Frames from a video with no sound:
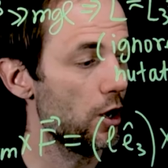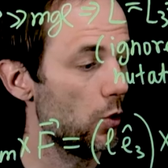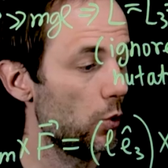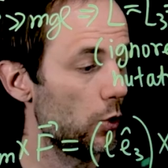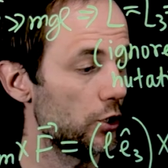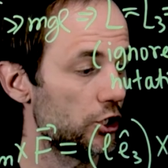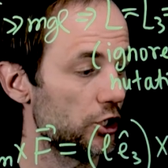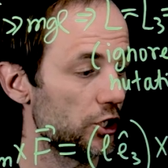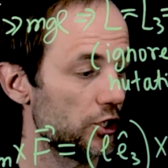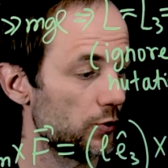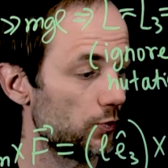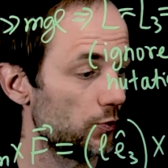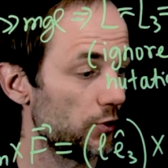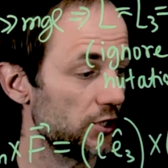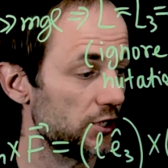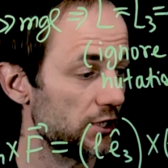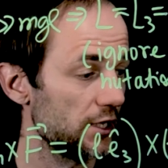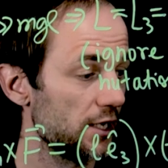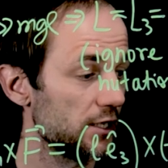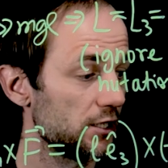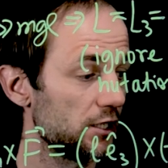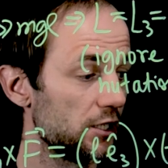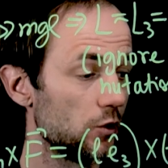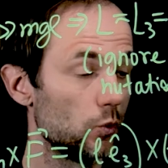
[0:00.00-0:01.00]
which is
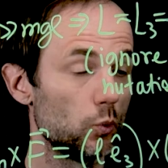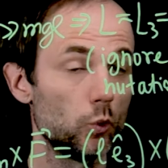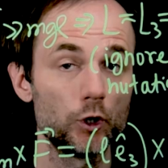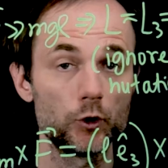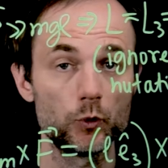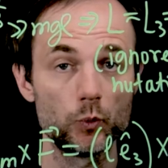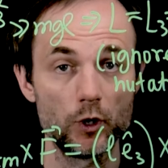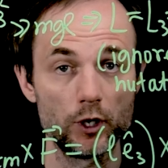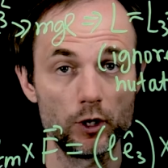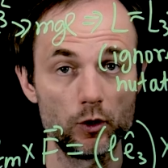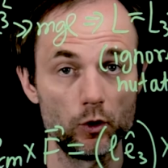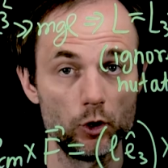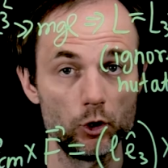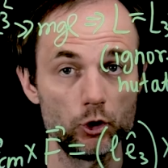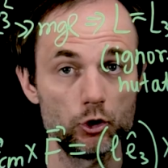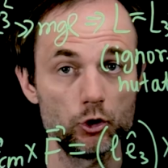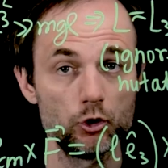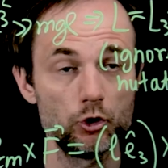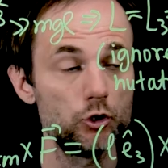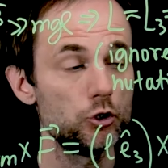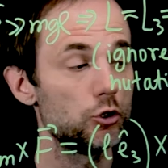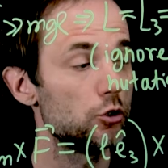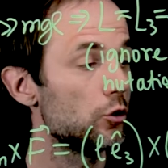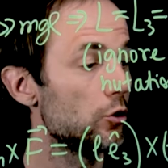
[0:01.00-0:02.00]
precisely what we're going to
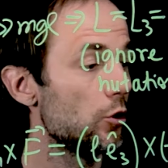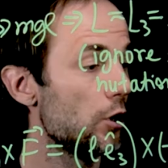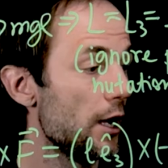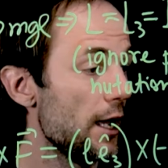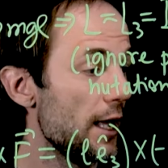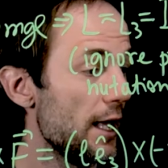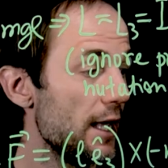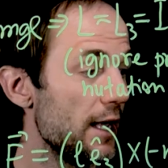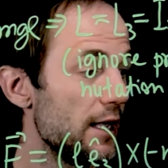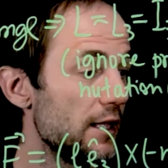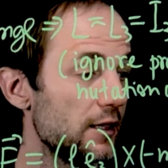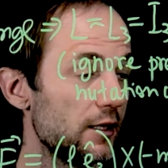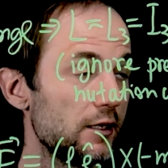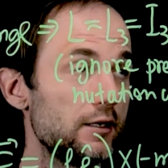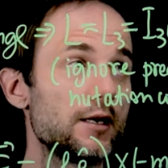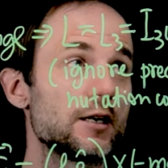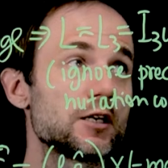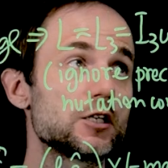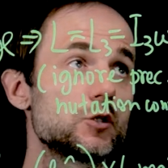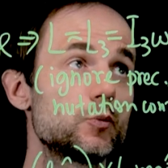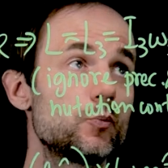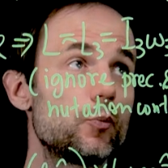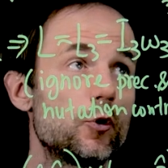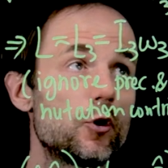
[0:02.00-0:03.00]
do in the
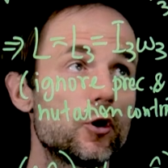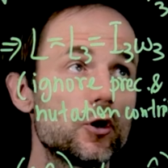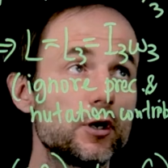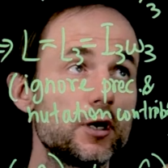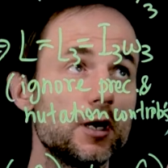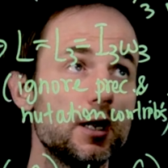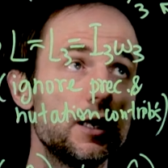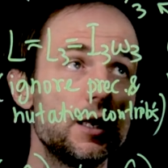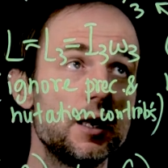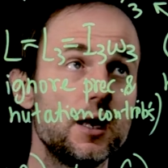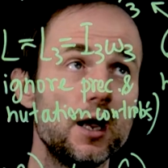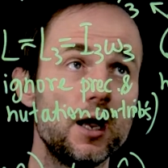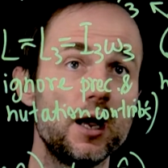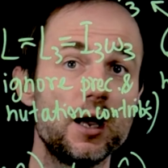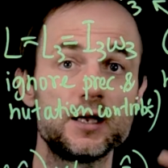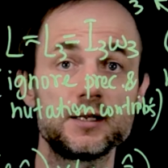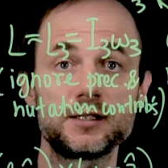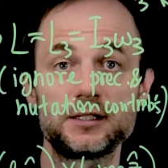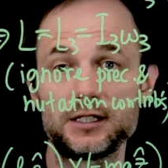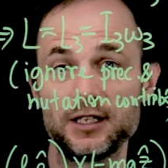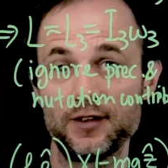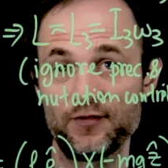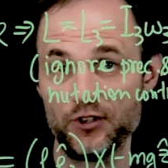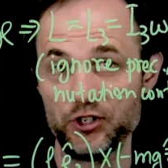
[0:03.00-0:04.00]
next part,
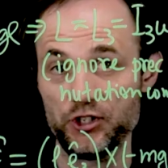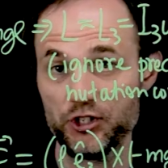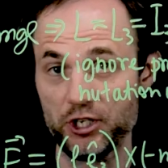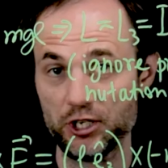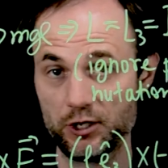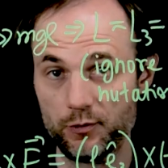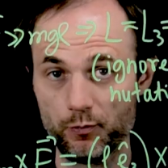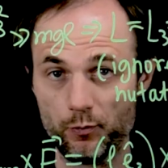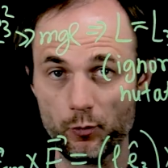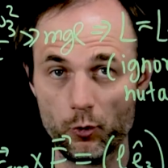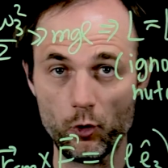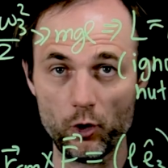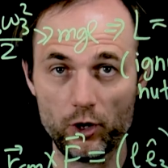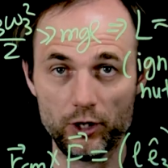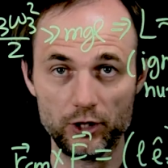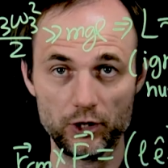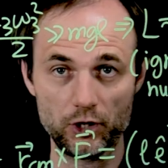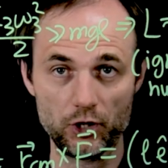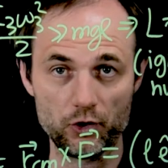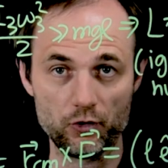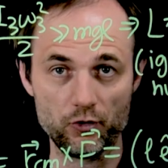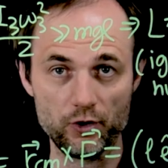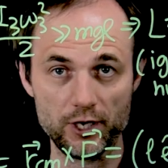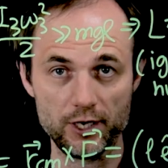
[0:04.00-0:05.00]

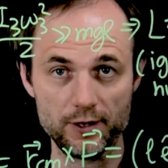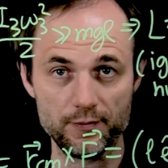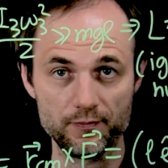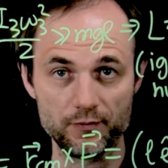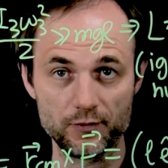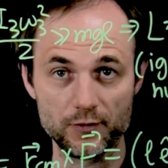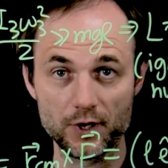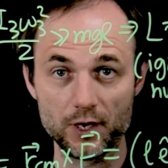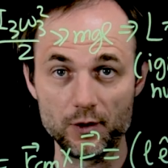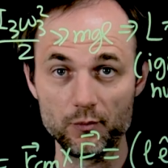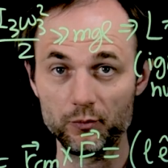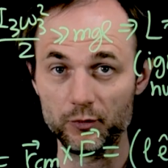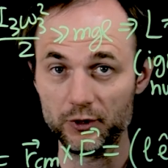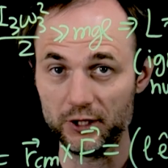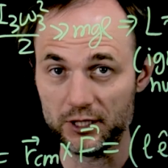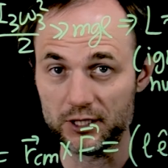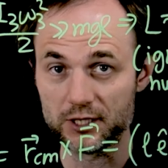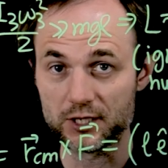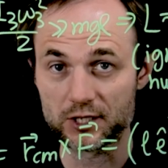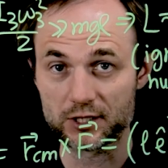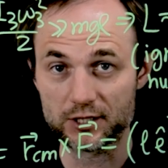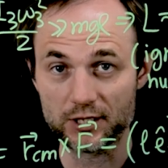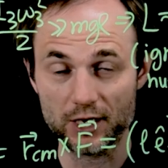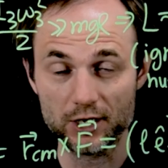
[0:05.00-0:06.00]
17.3.
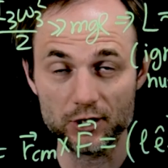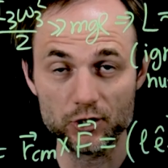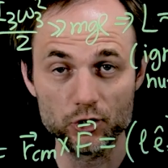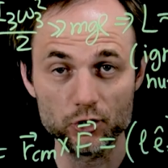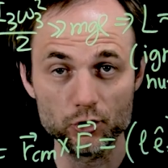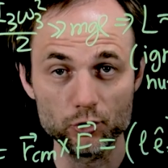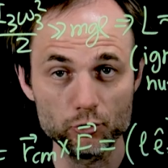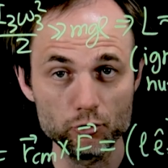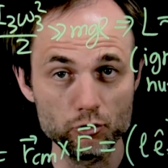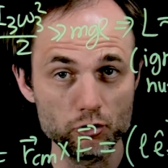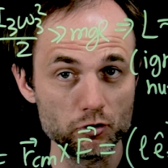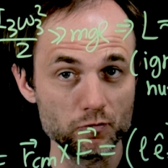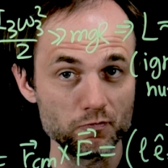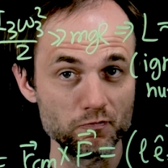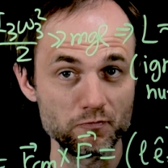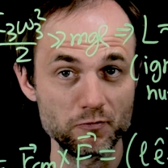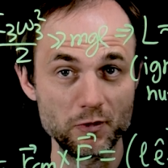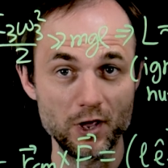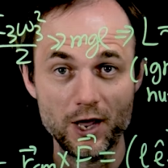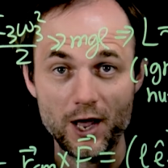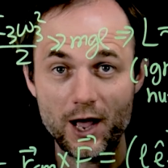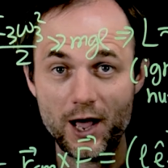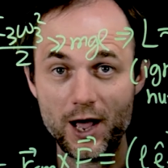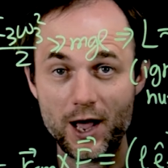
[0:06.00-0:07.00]
Please stay tuned,
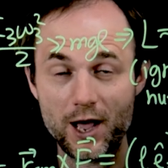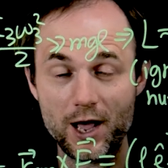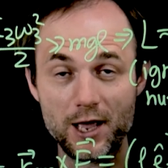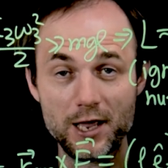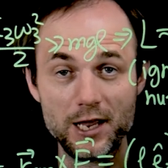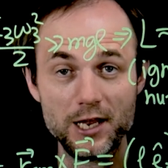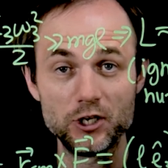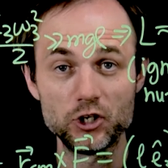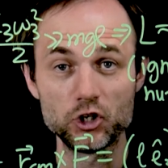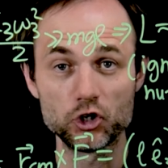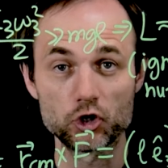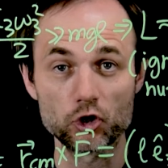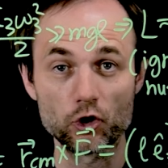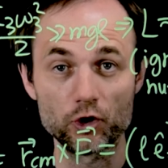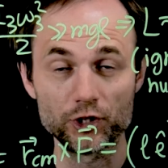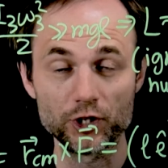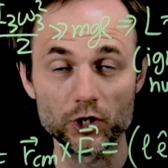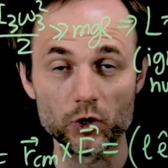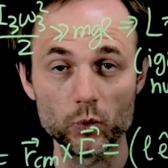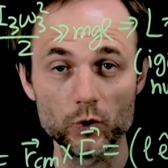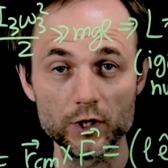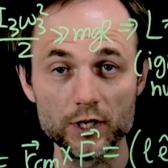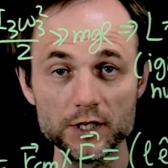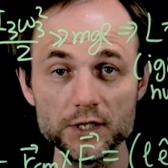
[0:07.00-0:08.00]
enjoy
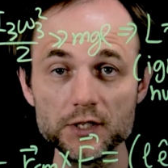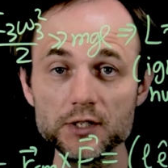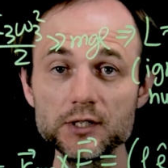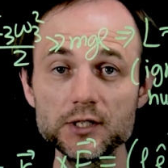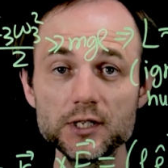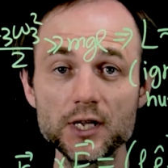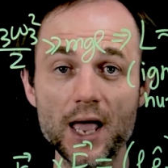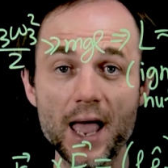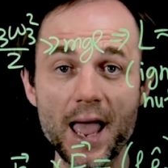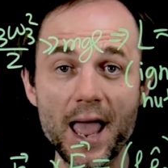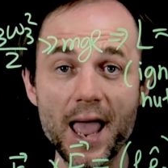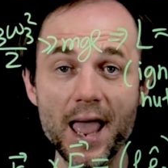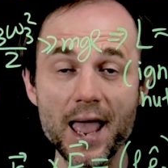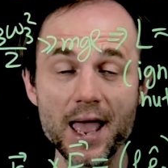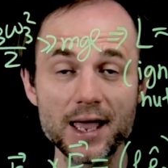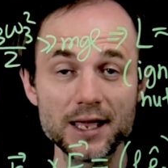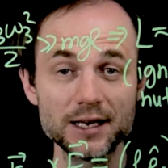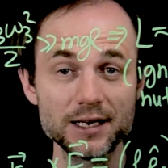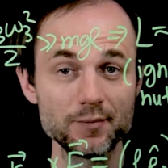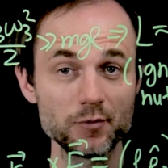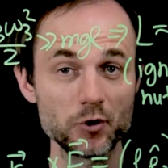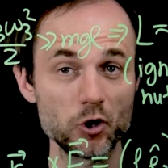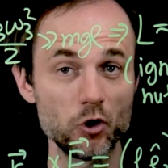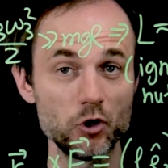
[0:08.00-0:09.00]
the quiz,
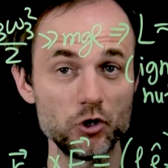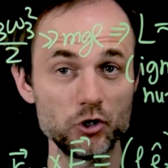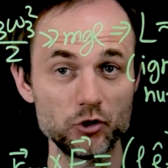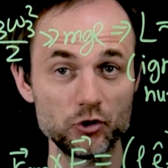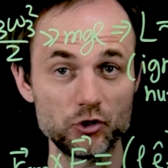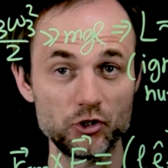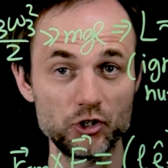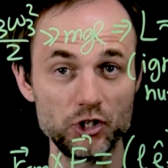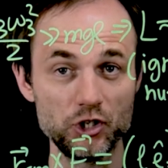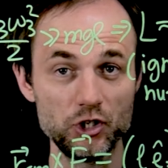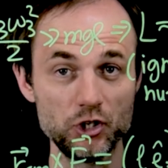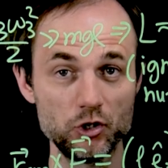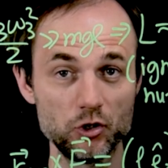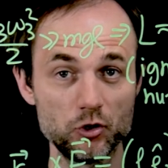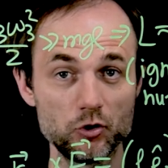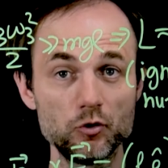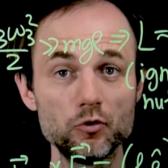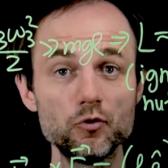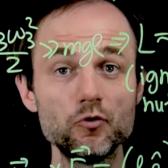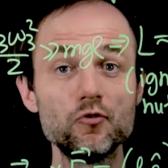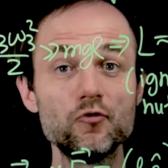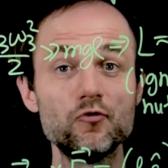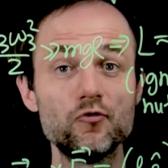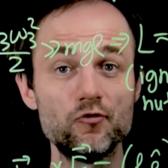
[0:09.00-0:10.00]
and I'm going to see
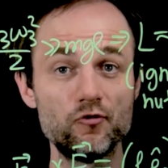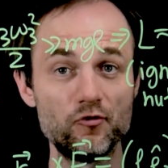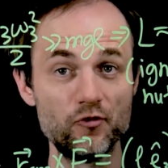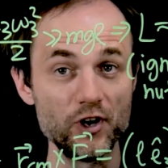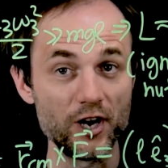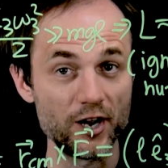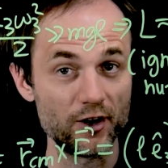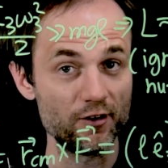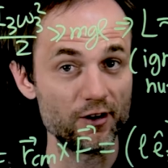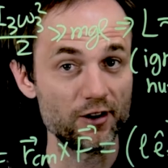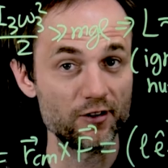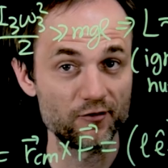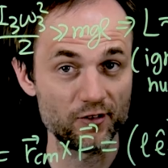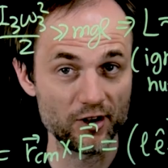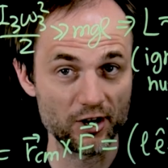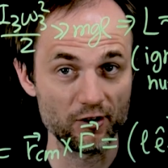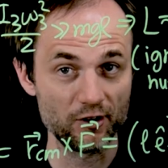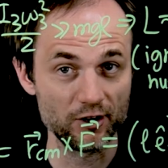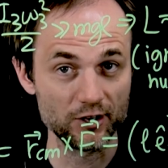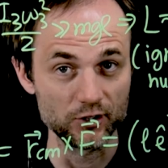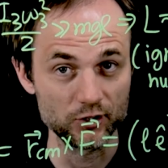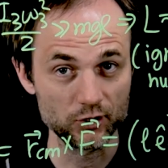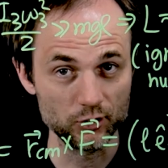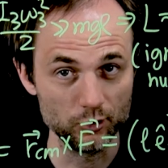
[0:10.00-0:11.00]
you very,
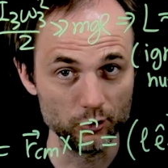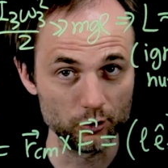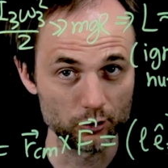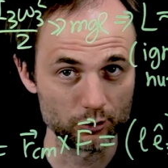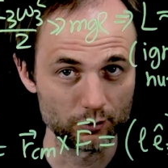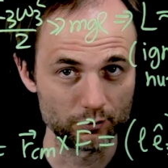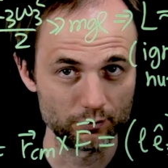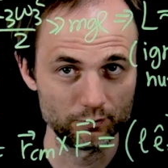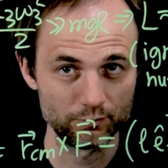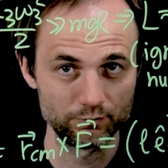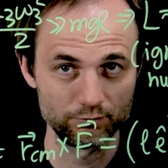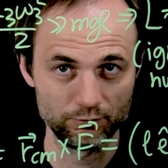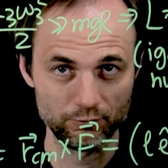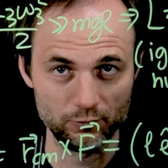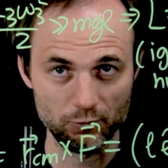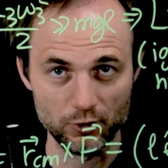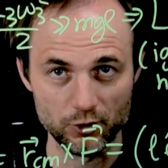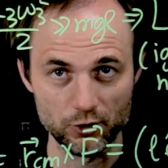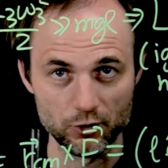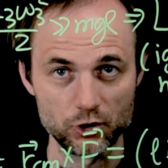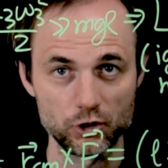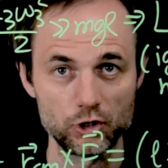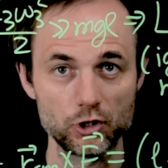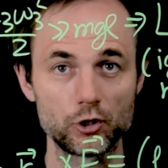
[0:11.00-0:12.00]
very soon.
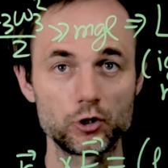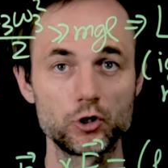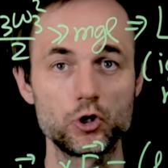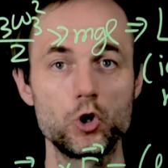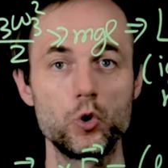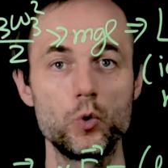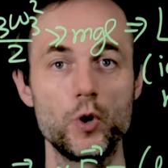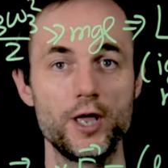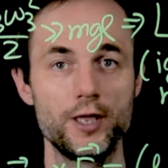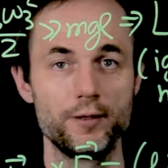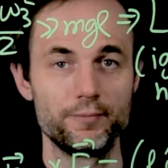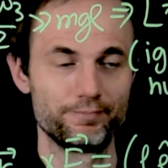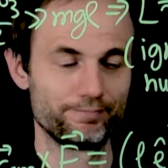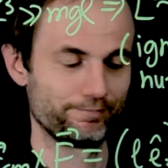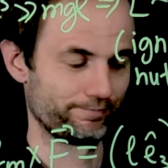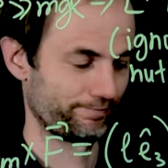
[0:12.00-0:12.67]
Don't go away.